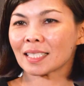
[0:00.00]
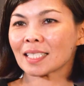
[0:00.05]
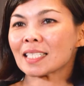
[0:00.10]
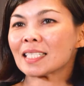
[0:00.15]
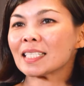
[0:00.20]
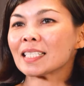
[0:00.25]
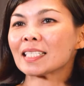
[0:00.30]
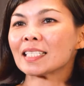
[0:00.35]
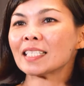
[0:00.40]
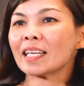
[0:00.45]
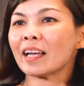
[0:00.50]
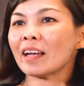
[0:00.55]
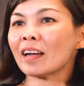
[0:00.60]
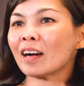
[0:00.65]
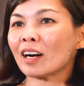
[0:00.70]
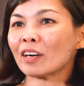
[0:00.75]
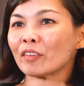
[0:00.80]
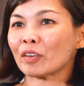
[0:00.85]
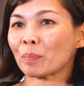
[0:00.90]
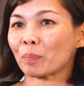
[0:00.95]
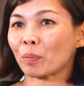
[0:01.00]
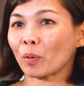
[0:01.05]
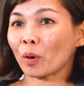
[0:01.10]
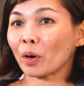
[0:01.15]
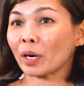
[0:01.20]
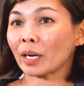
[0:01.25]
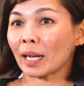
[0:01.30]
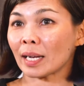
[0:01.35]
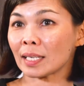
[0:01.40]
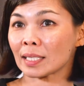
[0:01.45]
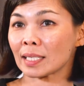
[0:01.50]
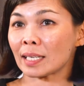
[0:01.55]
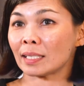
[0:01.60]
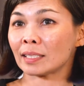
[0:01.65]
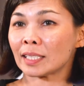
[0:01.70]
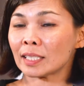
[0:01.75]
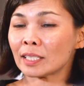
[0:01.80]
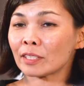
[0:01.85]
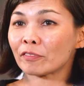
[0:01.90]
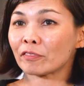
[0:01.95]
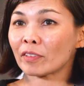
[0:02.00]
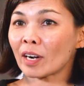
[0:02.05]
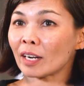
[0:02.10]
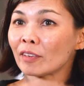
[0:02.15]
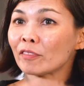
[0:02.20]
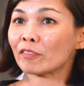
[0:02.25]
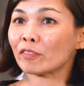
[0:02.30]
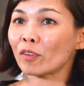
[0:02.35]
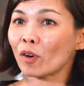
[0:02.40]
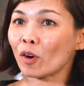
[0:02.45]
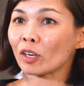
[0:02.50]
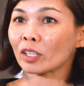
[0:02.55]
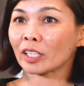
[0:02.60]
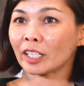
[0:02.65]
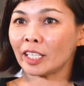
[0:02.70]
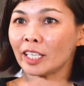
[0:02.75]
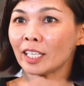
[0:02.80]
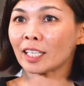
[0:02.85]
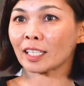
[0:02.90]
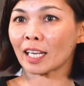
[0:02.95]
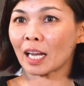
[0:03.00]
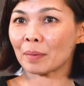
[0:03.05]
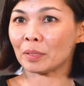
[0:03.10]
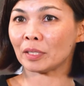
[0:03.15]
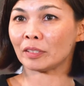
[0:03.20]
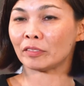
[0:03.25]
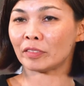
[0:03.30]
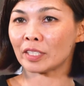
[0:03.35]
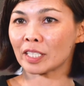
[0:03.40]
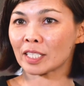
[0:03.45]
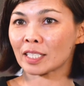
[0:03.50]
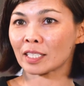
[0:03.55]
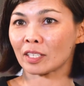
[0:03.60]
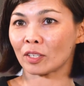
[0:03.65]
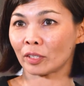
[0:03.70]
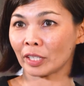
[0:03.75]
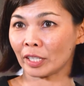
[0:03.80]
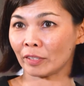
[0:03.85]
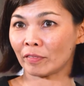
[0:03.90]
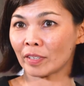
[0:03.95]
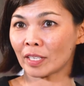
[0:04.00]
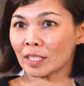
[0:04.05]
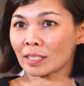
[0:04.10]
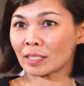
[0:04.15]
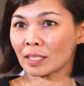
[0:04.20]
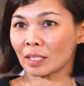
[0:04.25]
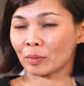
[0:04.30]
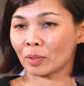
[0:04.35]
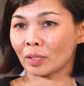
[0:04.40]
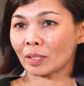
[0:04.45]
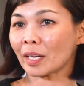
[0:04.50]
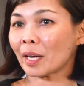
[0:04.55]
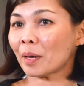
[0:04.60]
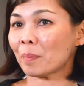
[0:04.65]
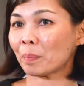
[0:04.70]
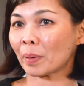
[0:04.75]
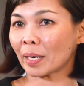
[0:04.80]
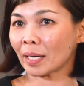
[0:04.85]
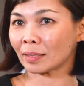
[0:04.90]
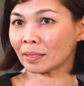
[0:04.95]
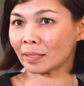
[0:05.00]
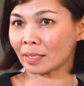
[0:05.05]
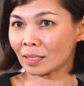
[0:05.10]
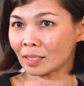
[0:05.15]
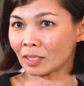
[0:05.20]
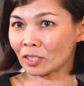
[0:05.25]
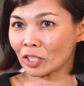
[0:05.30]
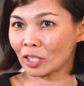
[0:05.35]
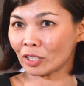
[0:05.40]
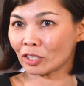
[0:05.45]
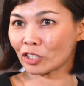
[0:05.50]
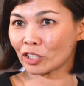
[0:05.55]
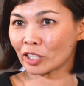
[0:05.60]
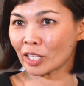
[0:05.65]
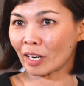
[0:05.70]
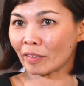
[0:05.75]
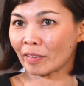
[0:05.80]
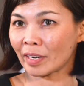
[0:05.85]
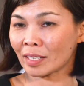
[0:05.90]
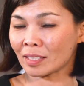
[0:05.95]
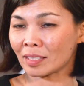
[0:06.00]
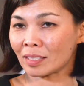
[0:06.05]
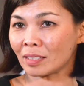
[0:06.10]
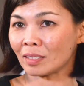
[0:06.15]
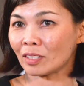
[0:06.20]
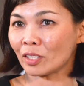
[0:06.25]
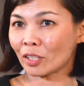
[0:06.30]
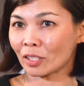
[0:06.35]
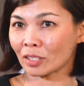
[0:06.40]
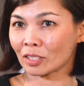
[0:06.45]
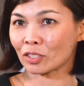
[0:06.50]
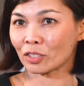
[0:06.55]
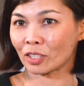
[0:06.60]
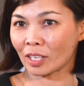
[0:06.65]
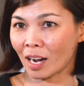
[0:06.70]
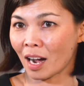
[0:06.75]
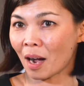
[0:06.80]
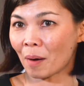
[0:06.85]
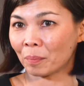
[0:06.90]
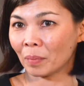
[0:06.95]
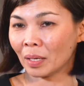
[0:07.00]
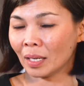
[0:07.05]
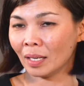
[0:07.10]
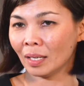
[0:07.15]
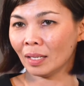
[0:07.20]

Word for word: The CCAR report has identified four key climate risks or events that will impact the exchange TRX in years to come.